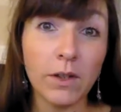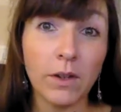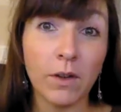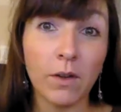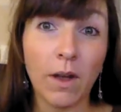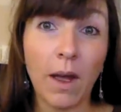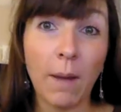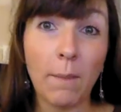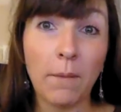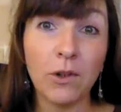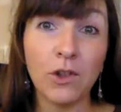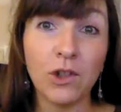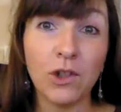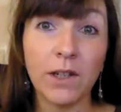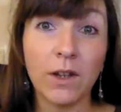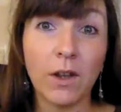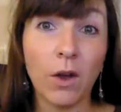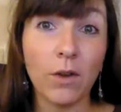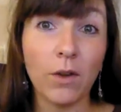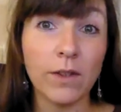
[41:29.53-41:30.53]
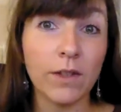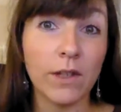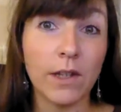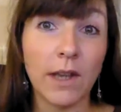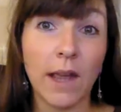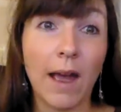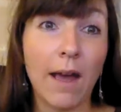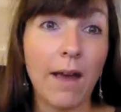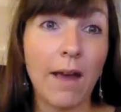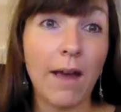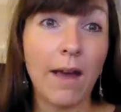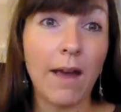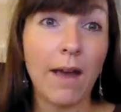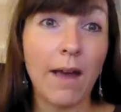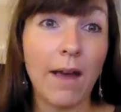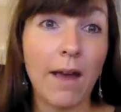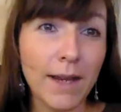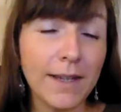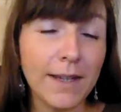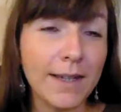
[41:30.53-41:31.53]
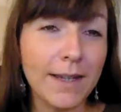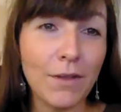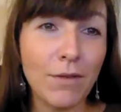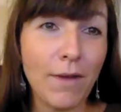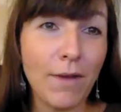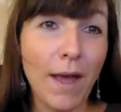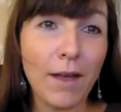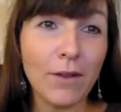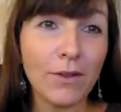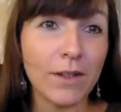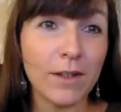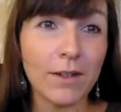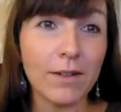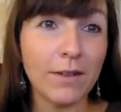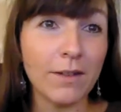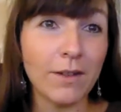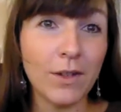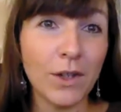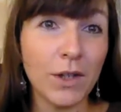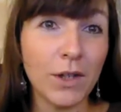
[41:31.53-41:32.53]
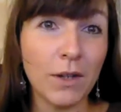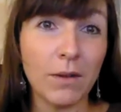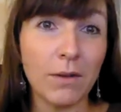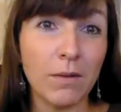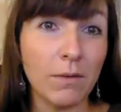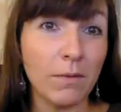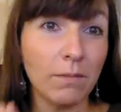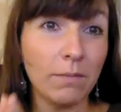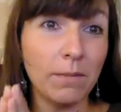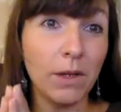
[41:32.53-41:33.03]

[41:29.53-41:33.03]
how much it costs to have 80,000 to,